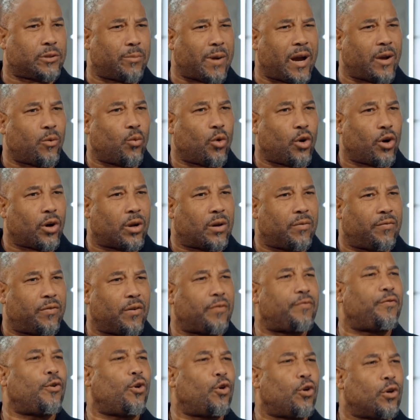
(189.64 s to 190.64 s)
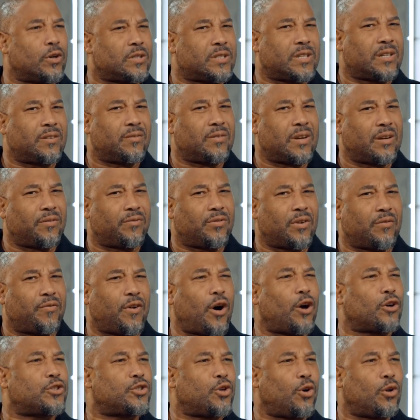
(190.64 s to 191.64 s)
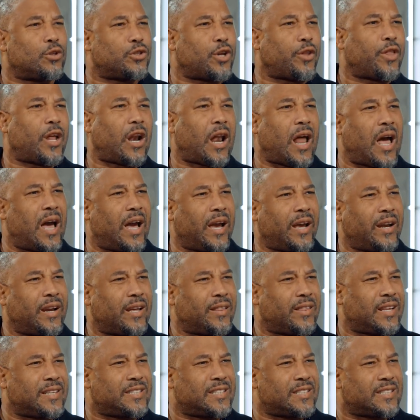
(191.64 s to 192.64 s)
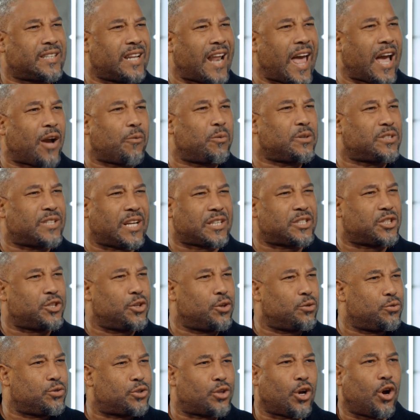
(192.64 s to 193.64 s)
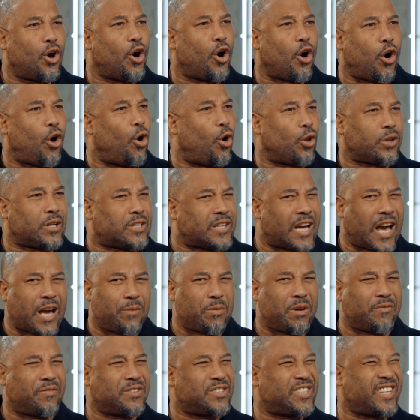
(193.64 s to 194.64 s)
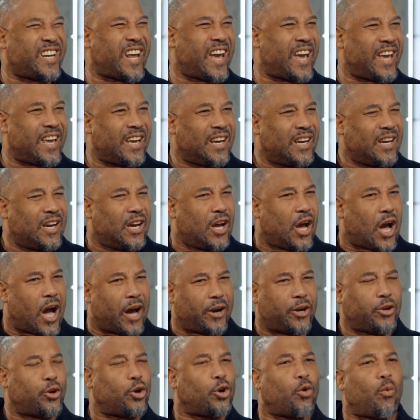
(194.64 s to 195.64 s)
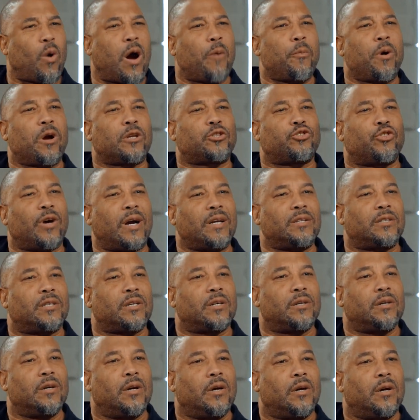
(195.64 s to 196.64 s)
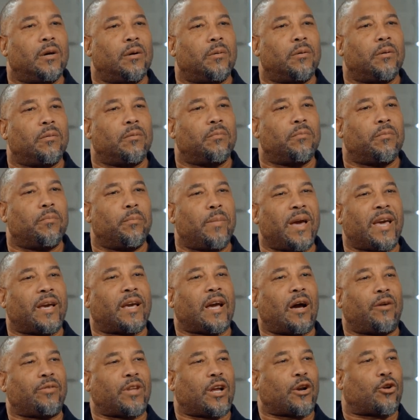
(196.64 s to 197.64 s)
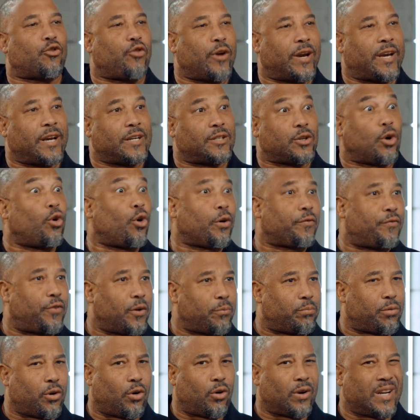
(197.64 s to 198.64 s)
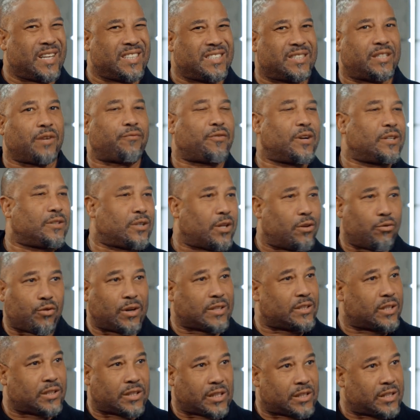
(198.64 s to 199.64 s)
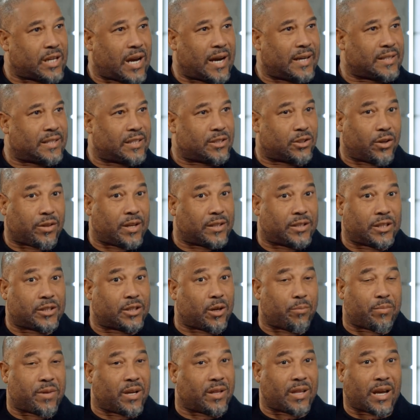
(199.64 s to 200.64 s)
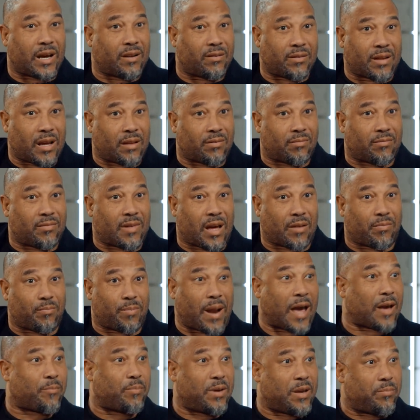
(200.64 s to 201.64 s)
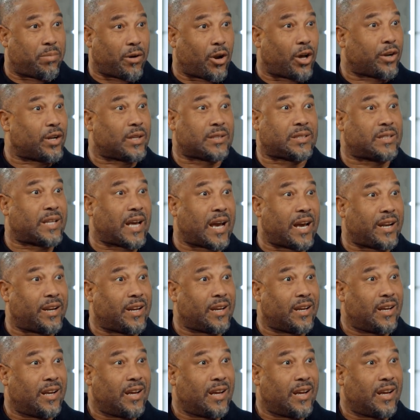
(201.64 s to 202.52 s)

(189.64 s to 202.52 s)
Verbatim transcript: of mine work for Fords and for Vauxhalls on the line, and this is language that's used all the time, even today. And I don't know why we're trying to make out that cricket or football is different than the rest of society. So this is something that black people understand